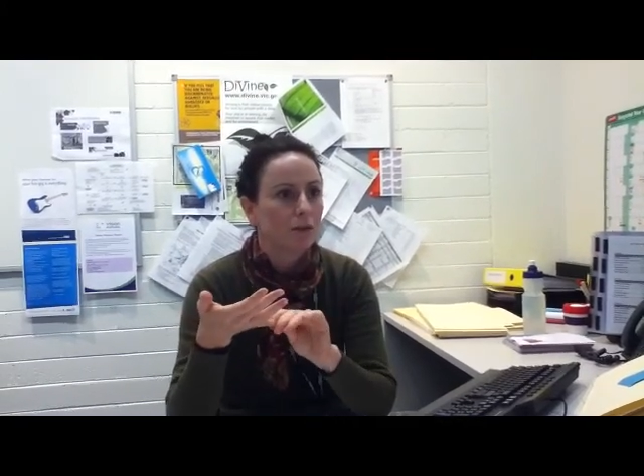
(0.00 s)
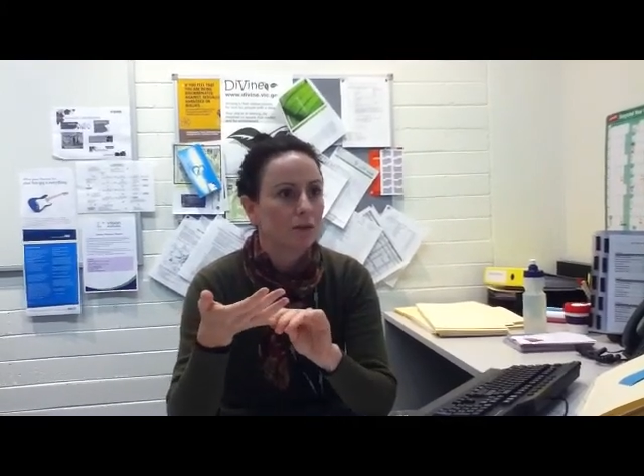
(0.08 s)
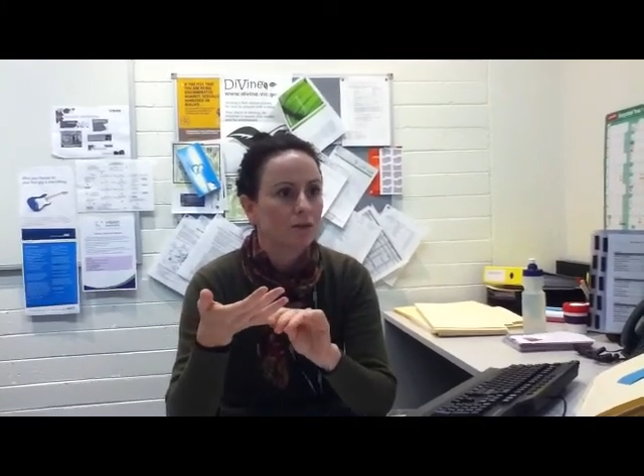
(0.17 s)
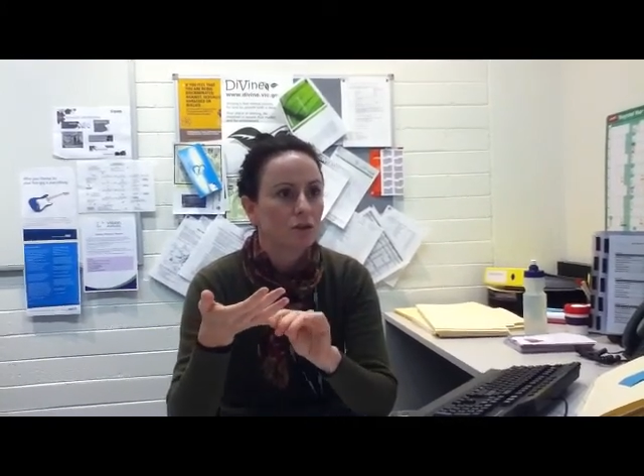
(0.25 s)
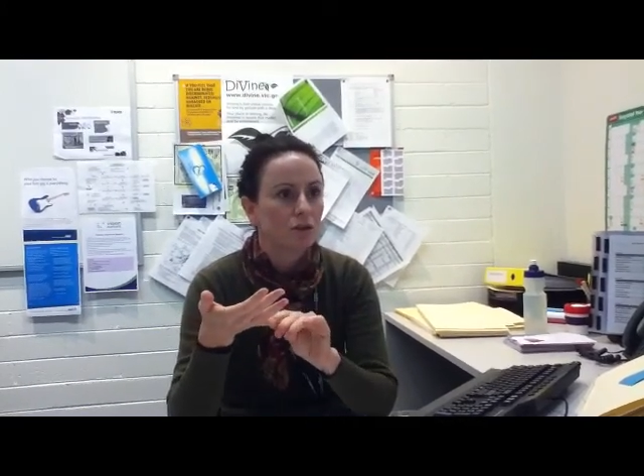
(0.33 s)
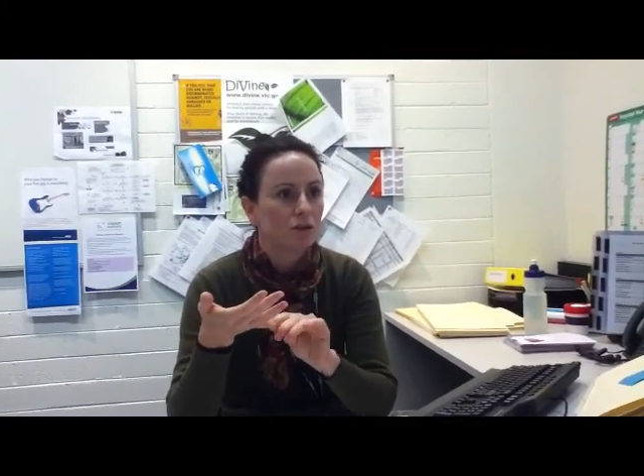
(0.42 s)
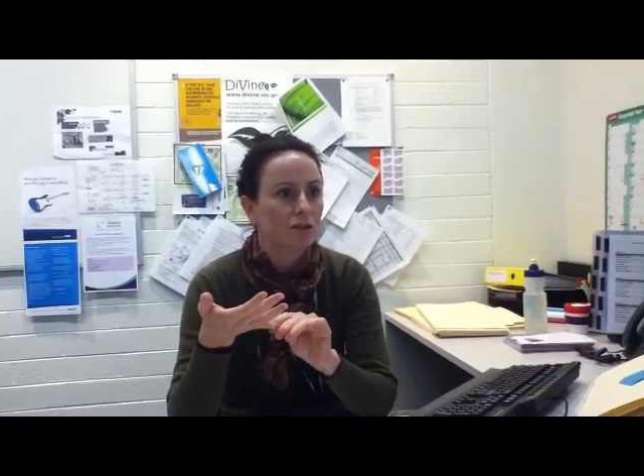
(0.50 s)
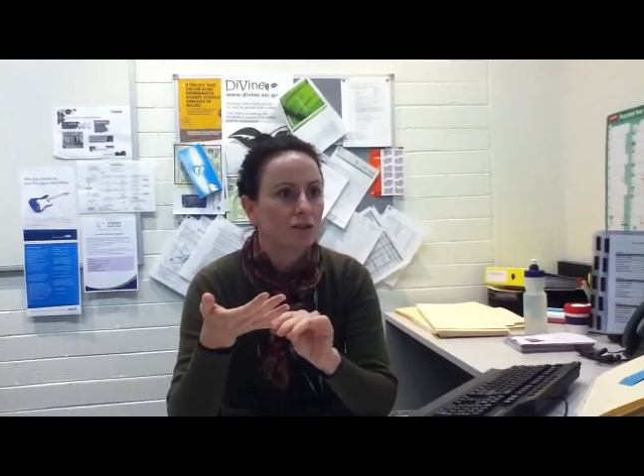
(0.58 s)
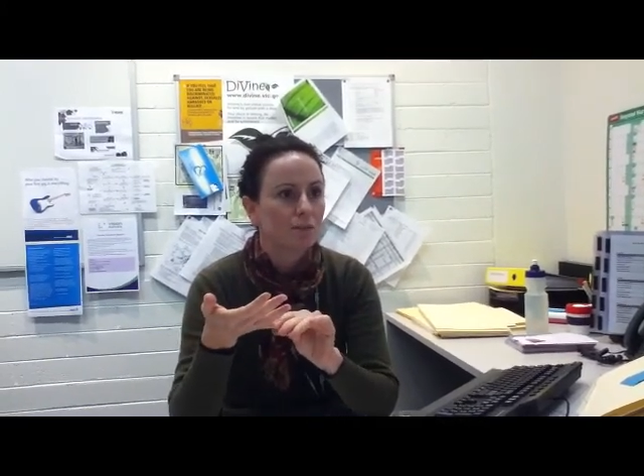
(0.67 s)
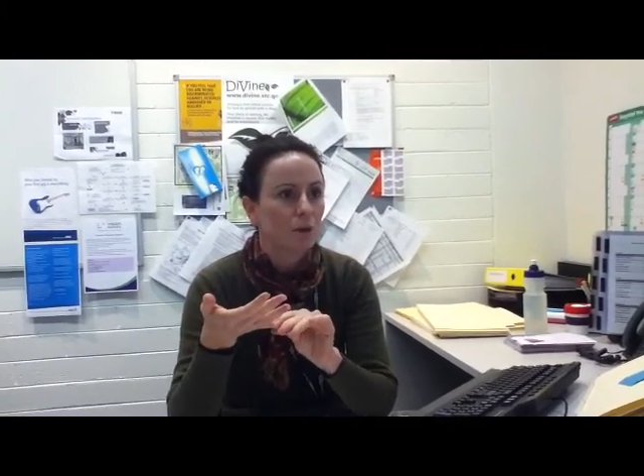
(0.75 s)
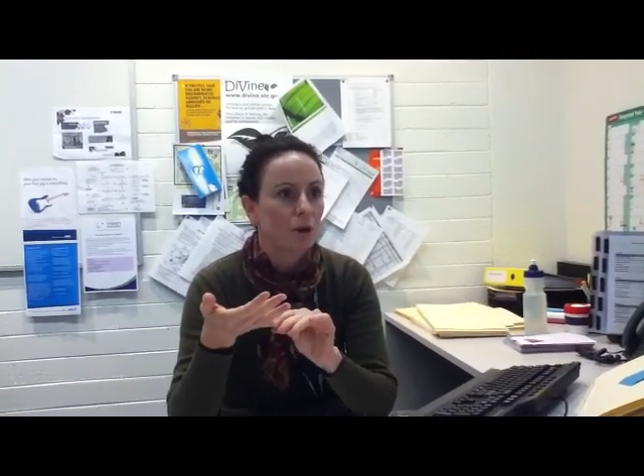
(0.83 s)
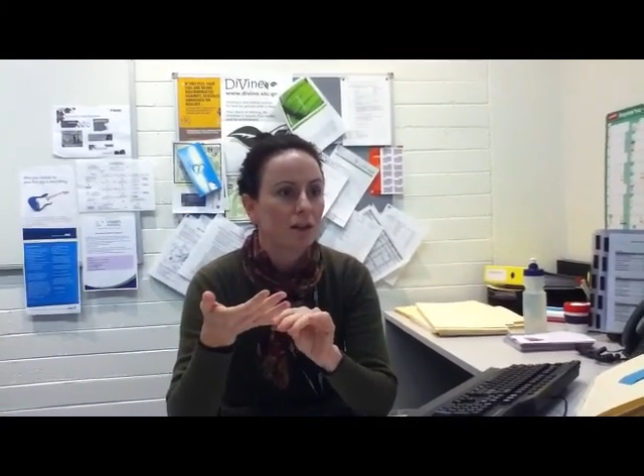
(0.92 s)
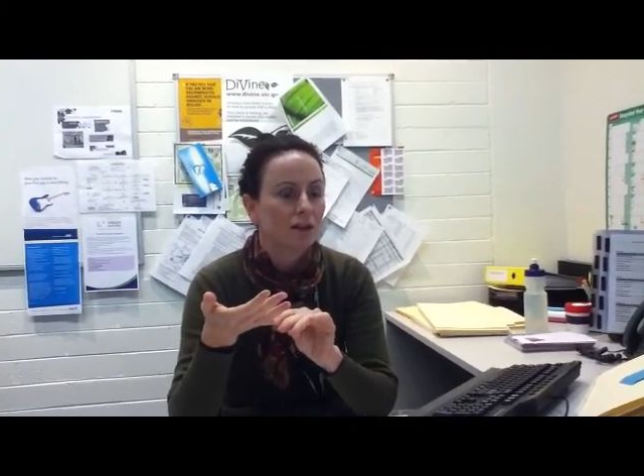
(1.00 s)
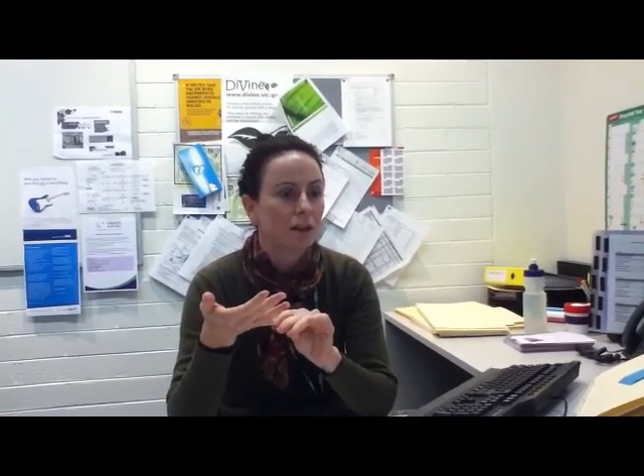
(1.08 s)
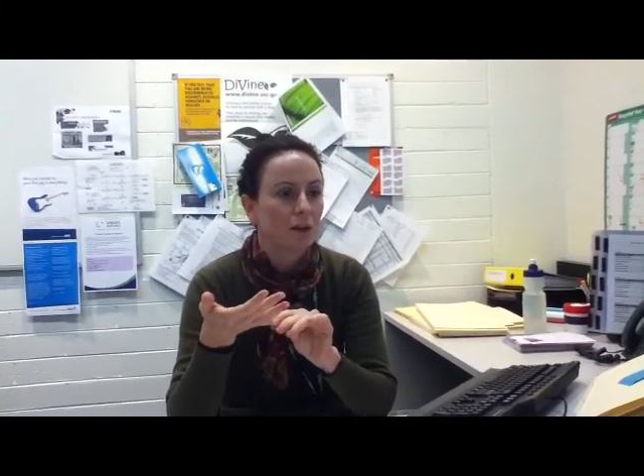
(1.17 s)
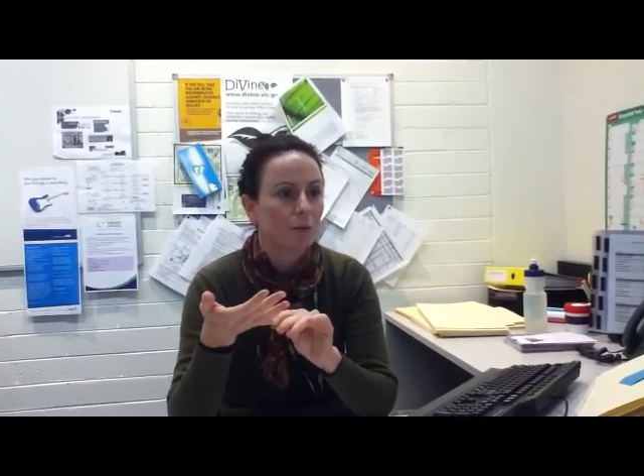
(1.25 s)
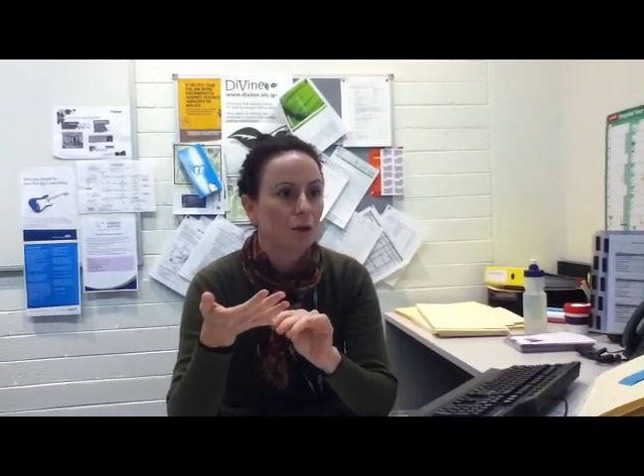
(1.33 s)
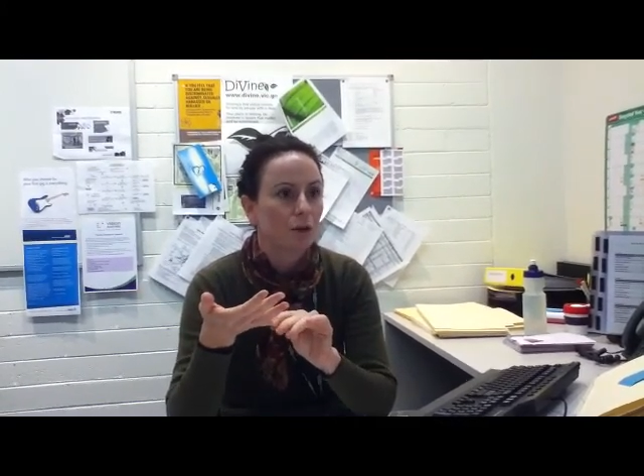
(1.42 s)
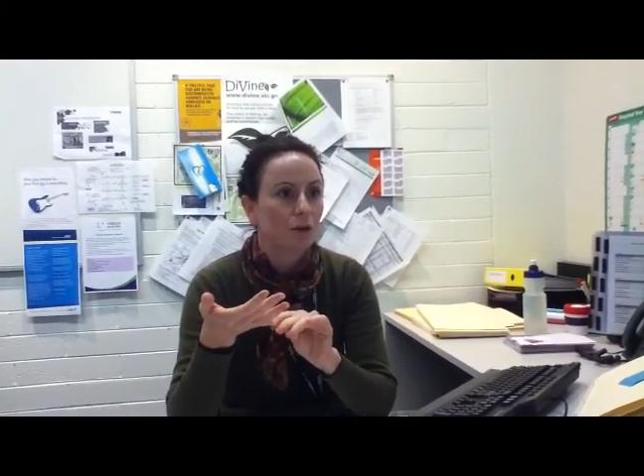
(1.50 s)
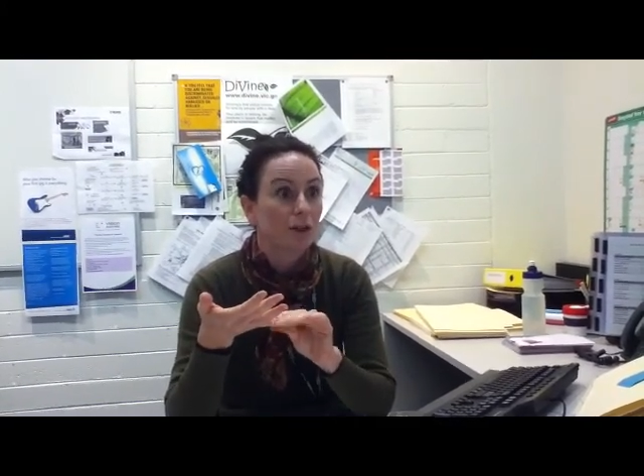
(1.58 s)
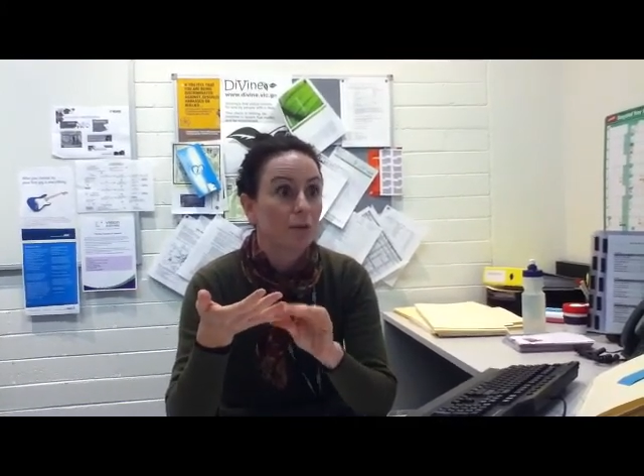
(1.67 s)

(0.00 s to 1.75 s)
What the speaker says: students might come along,